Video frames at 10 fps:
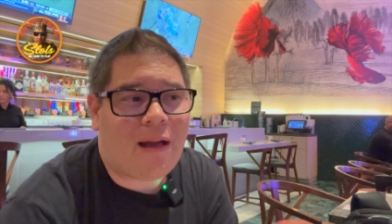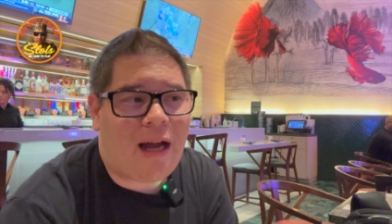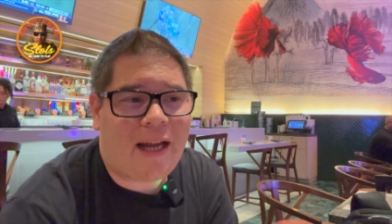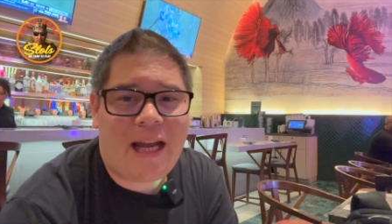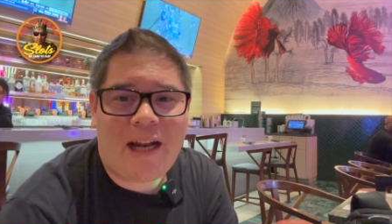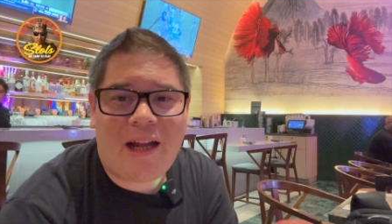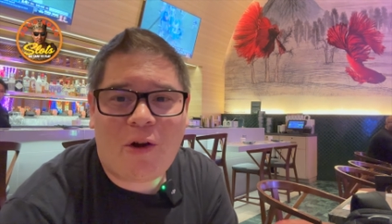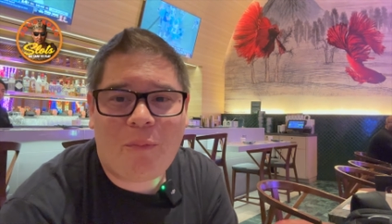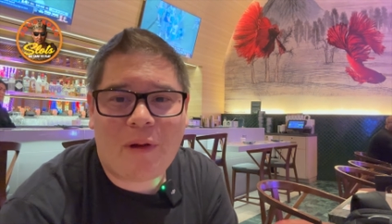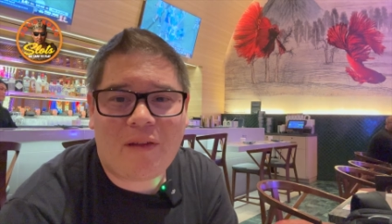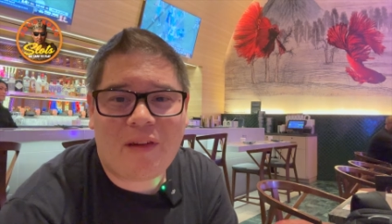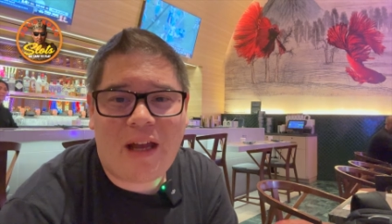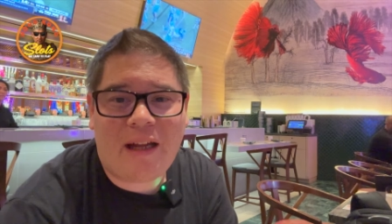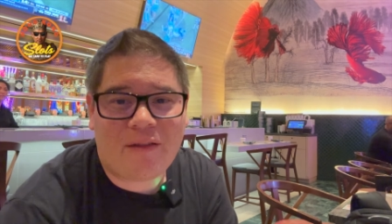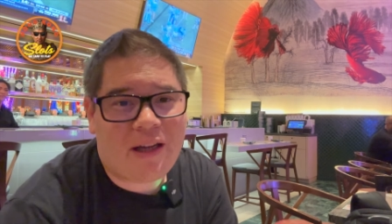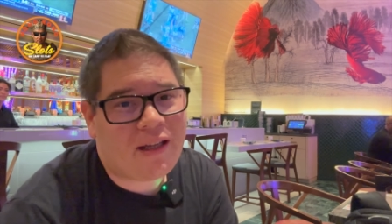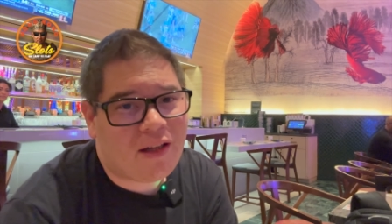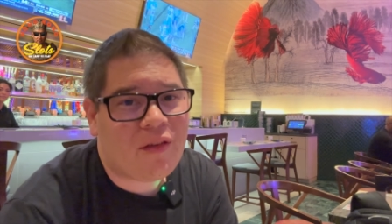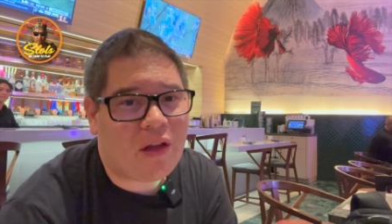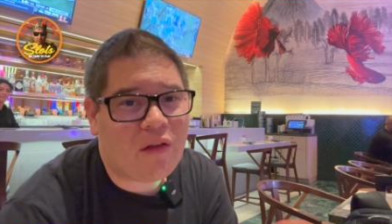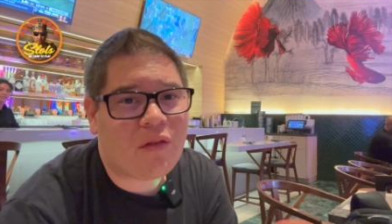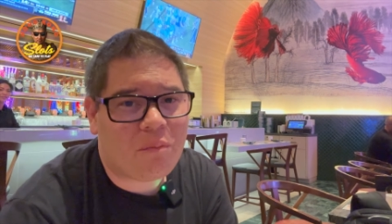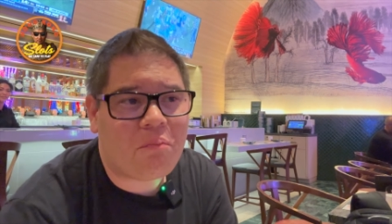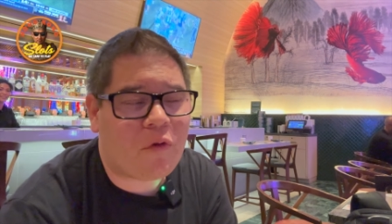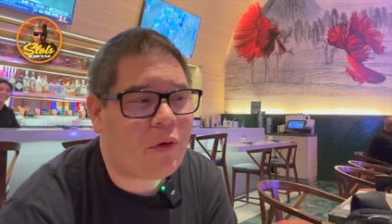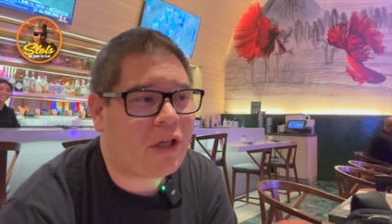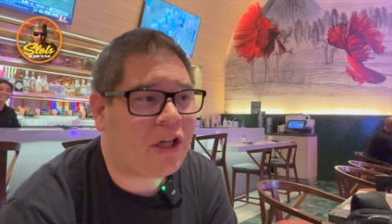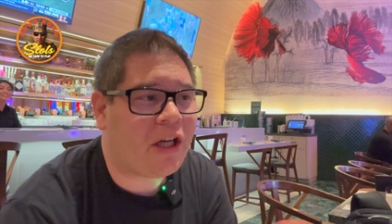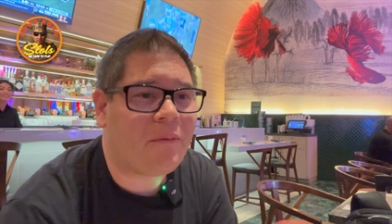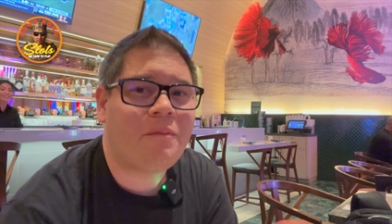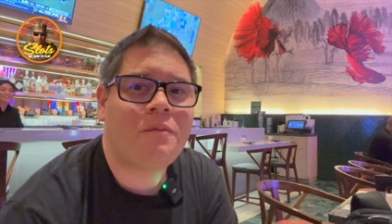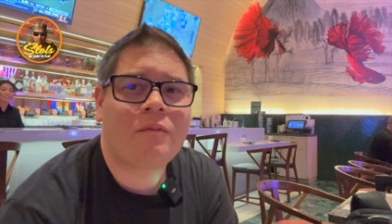I cannot help but say, like, it's it's doing good.